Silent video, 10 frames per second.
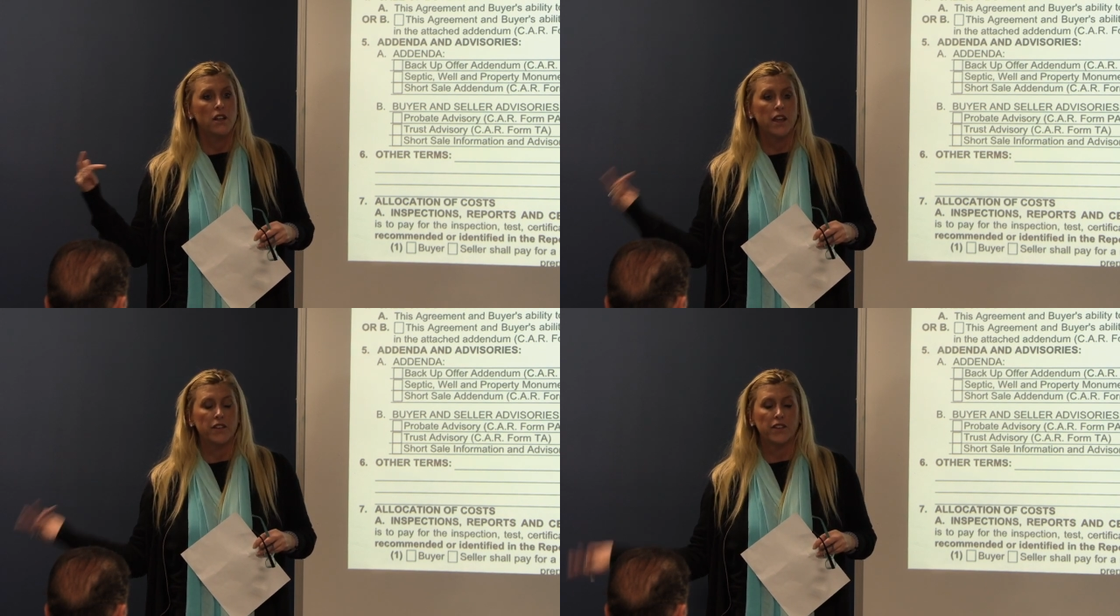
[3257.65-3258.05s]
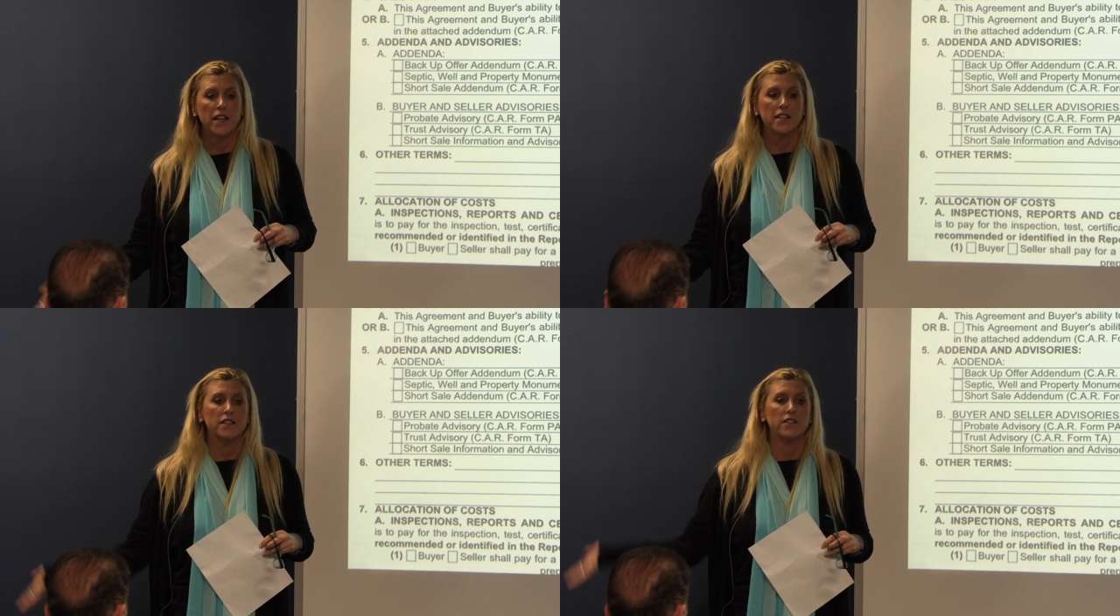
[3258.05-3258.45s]
they have
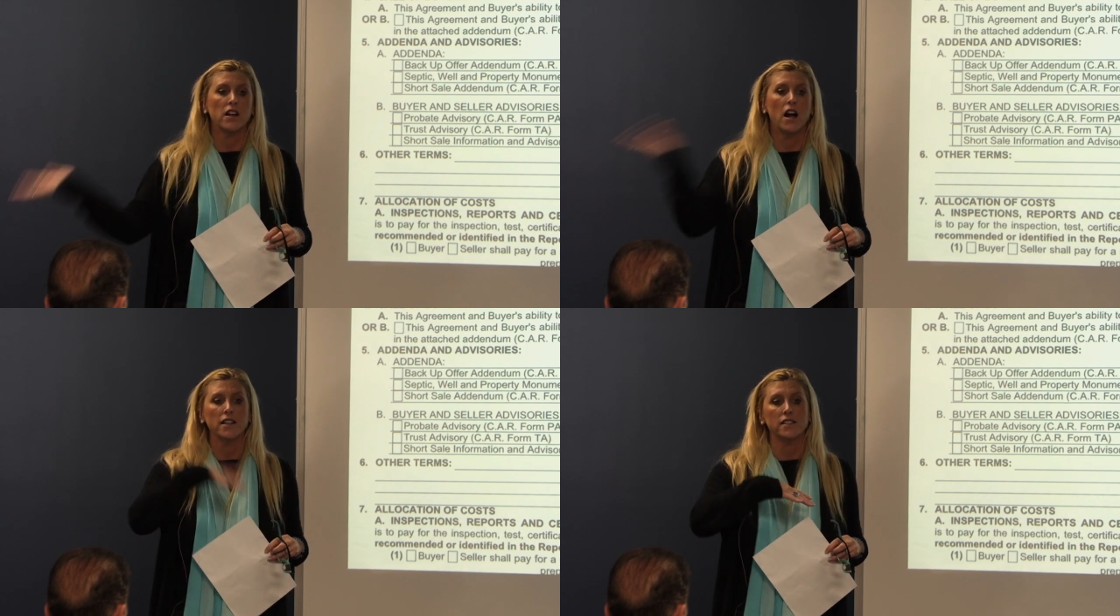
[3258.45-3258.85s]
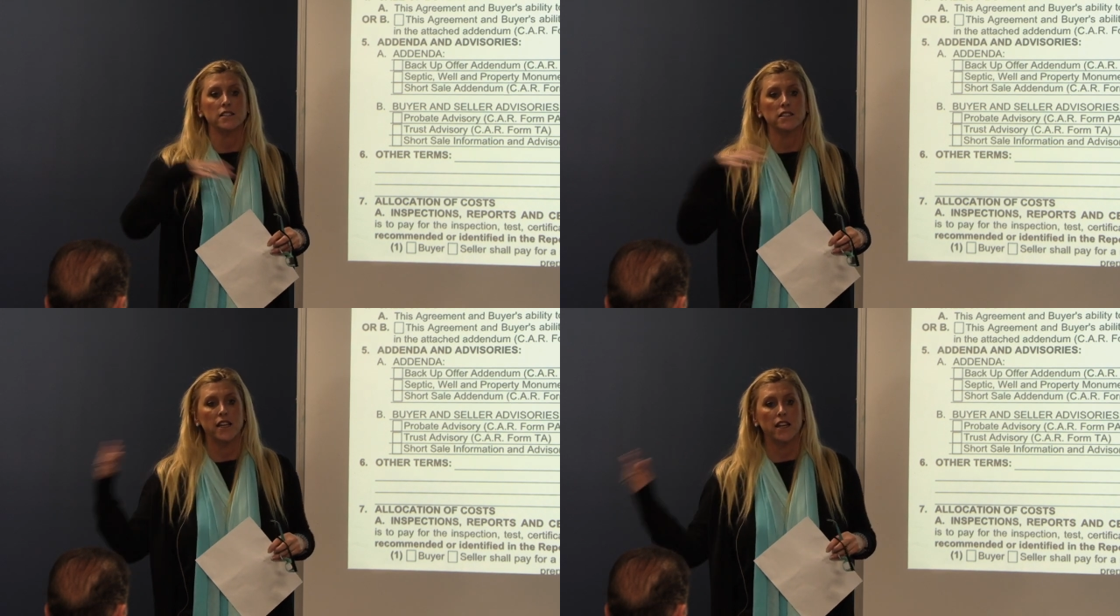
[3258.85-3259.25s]
kids and the
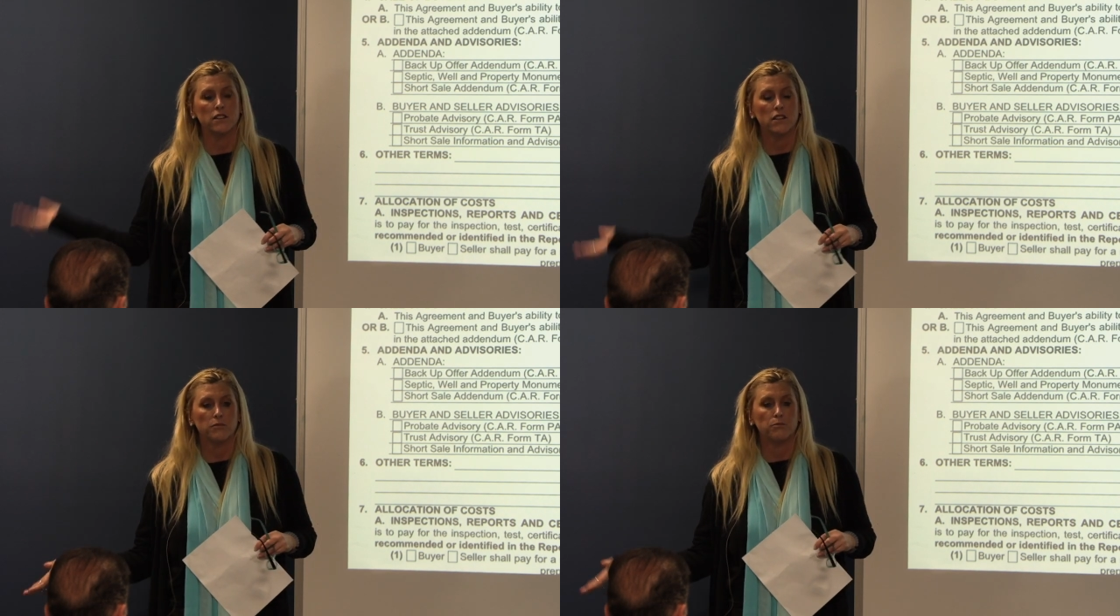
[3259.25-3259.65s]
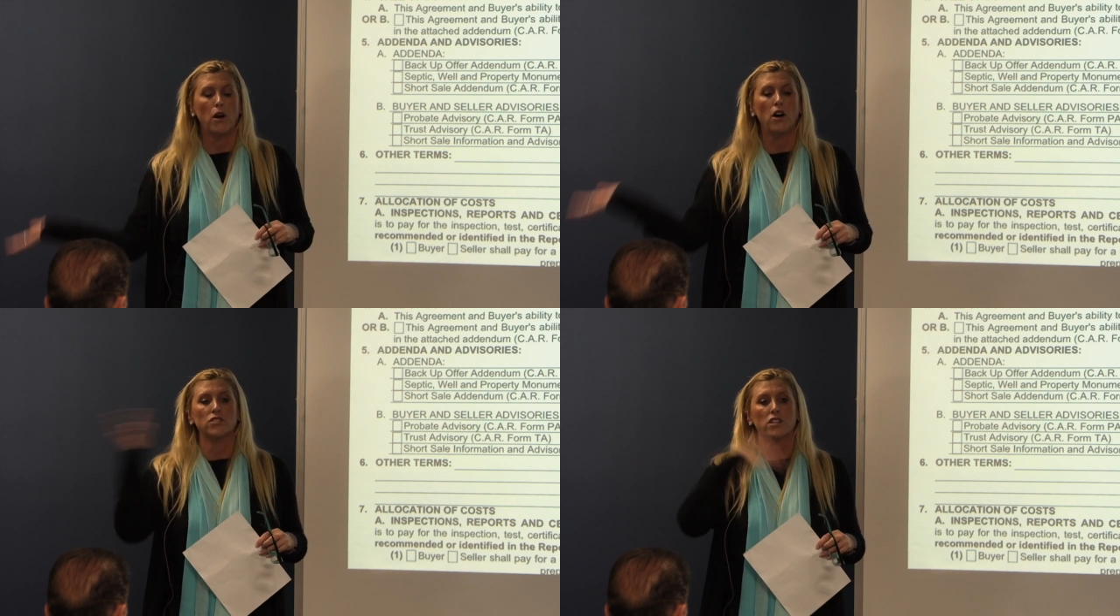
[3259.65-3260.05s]
constantly
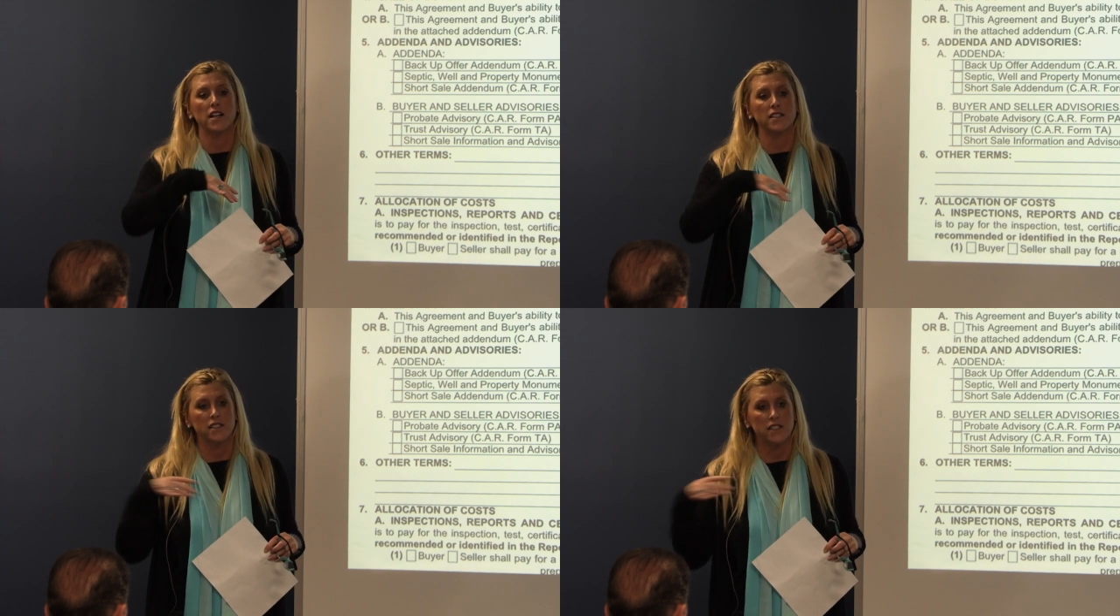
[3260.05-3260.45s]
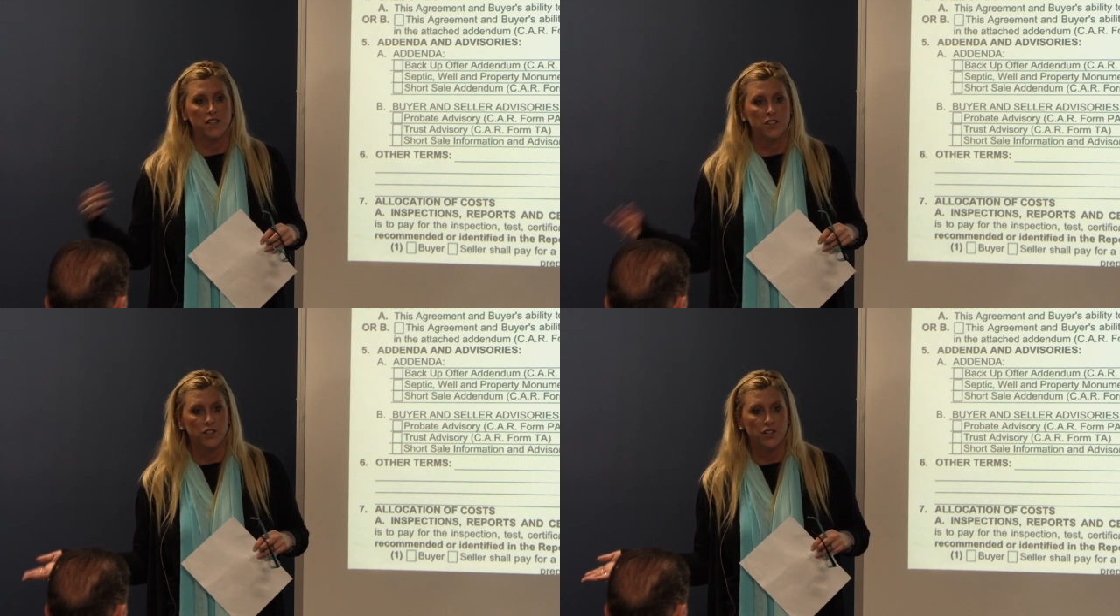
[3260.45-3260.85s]
balls are constantly
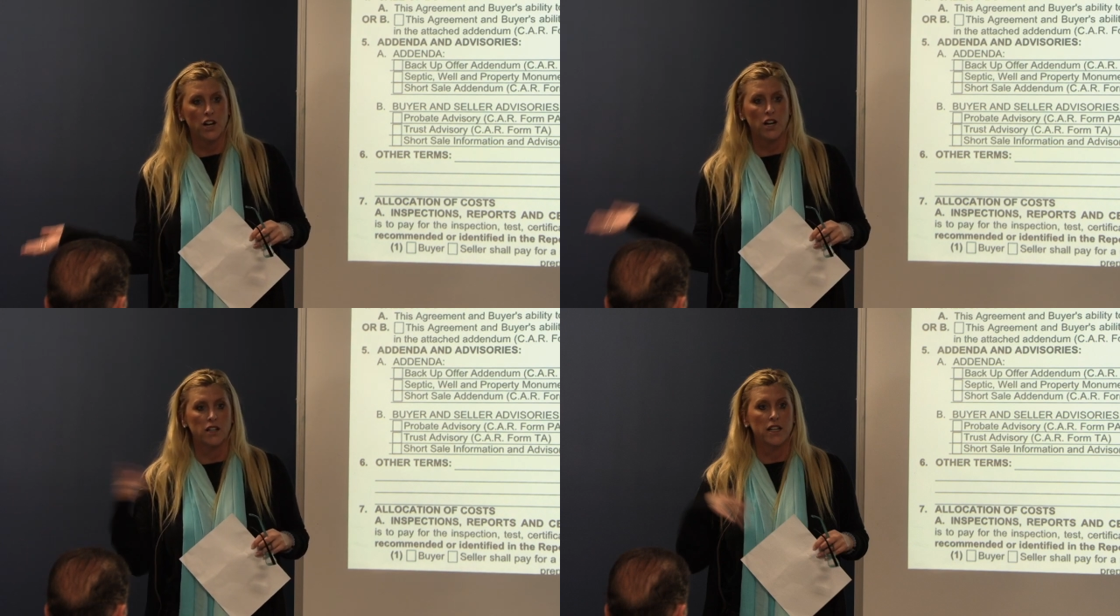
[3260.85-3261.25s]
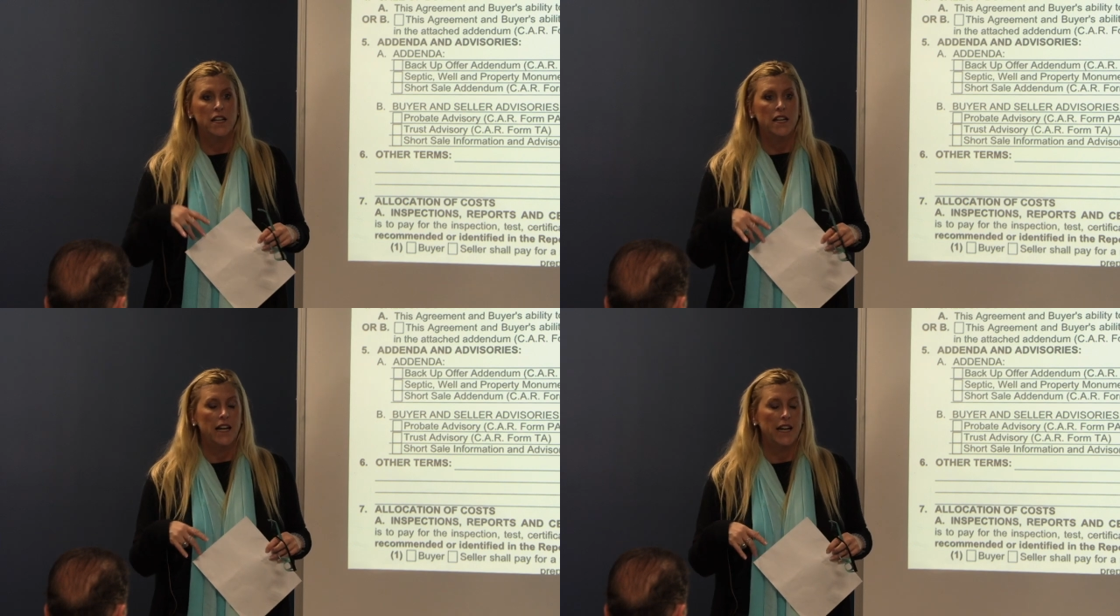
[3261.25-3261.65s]
in your yard, mm-hmm.